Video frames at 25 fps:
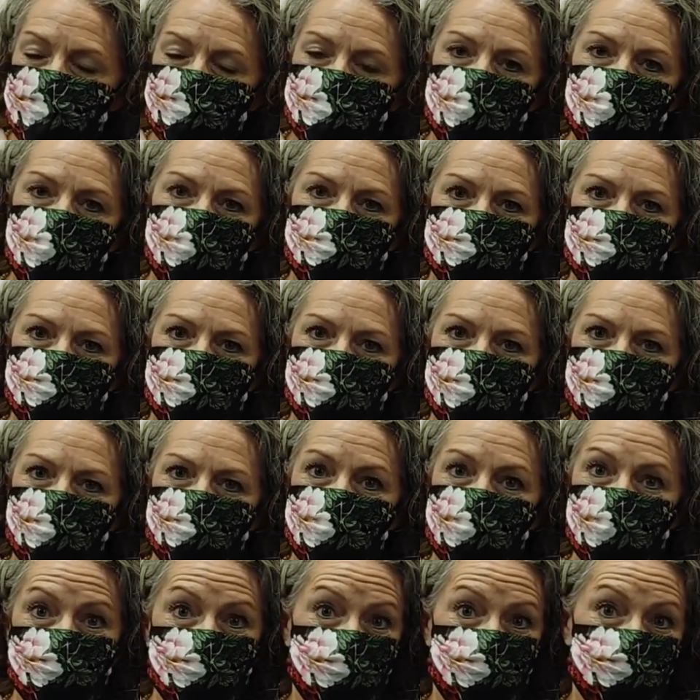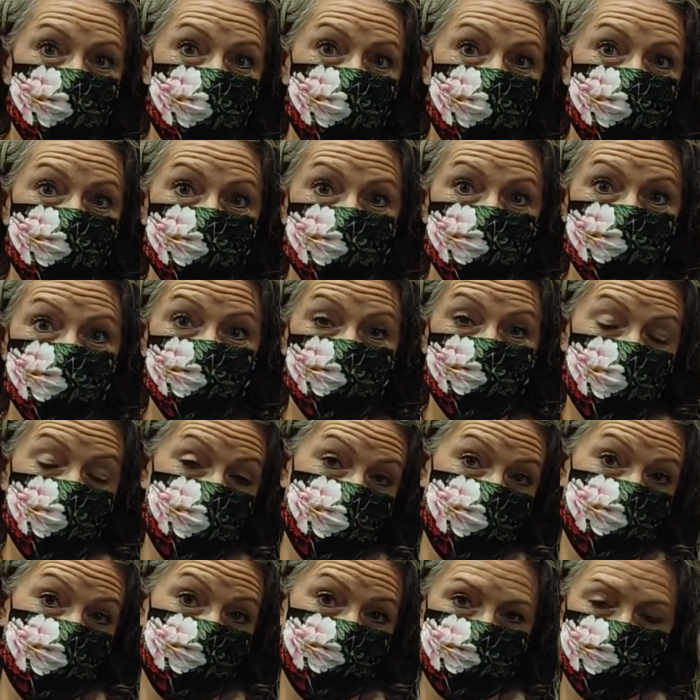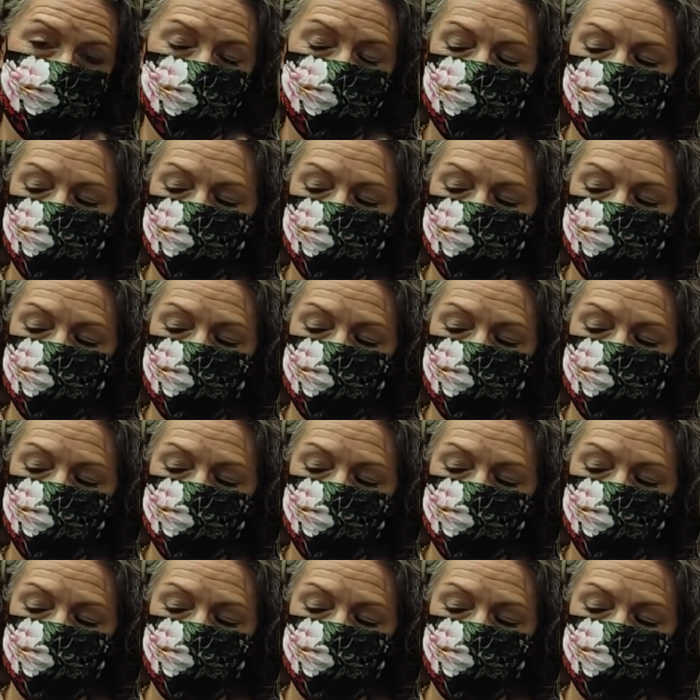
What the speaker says: that their people need to find.